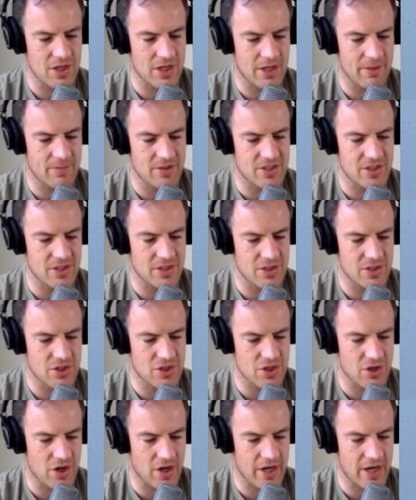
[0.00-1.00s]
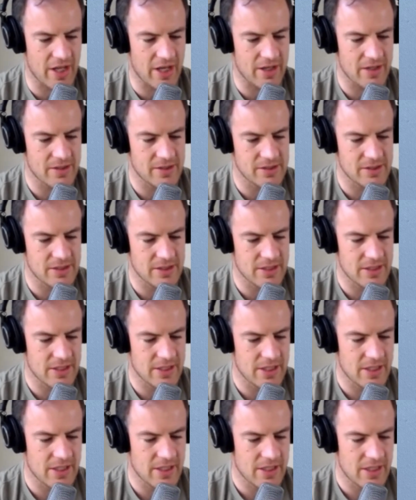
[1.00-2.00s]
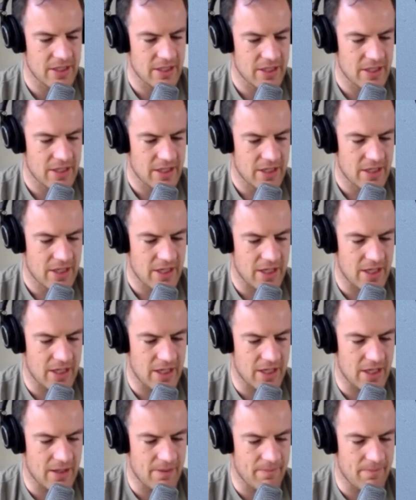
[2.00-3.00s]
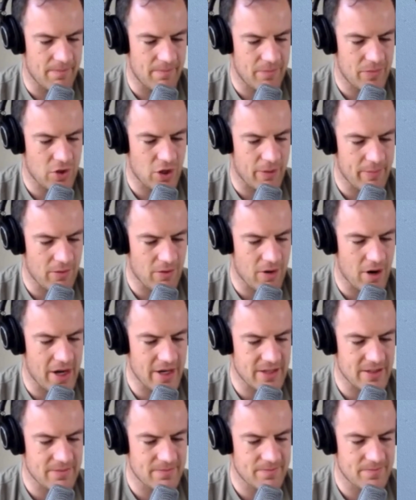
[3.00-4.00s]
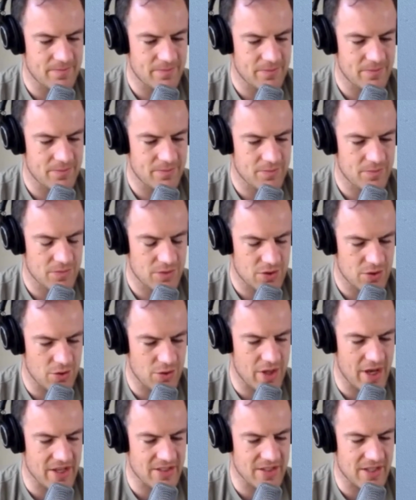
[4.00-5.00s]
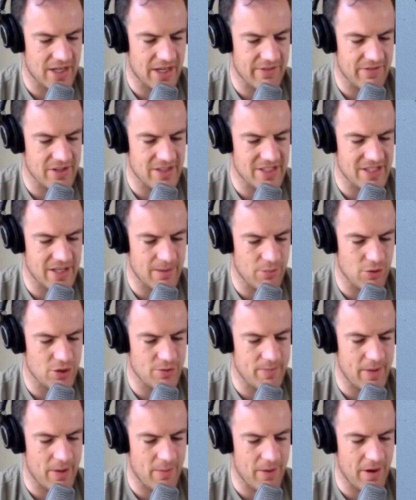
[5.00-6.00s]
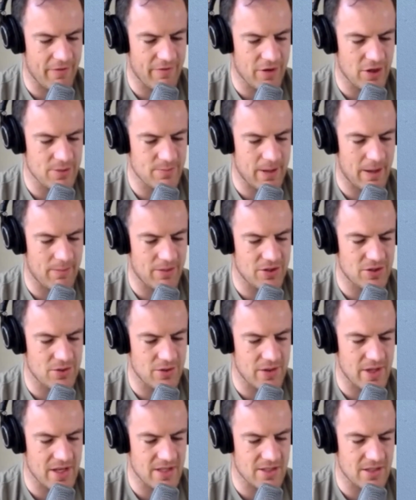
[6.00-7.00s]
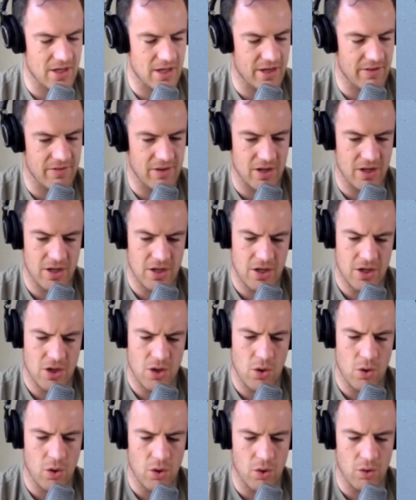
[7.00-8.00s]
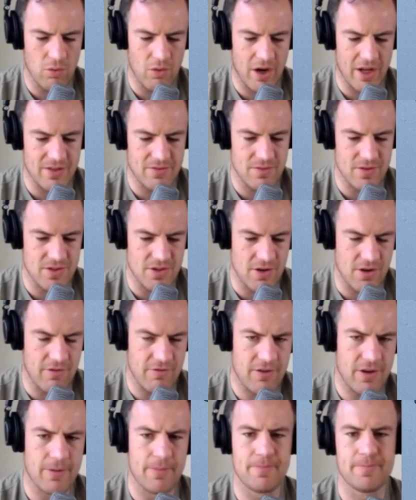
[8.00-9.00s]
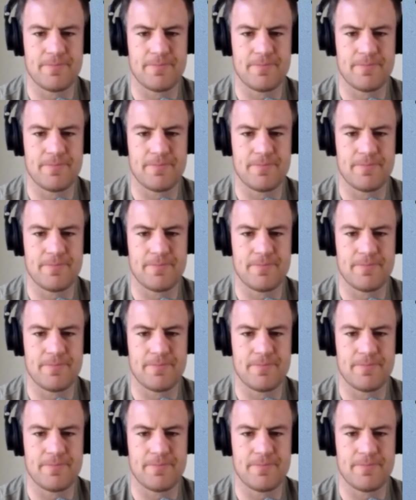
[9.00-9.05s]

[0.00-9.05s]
Limited, China. Um, copyright two thousand eleven, D. Bruce Banwell, first published two thousand eleven, all rights reserved.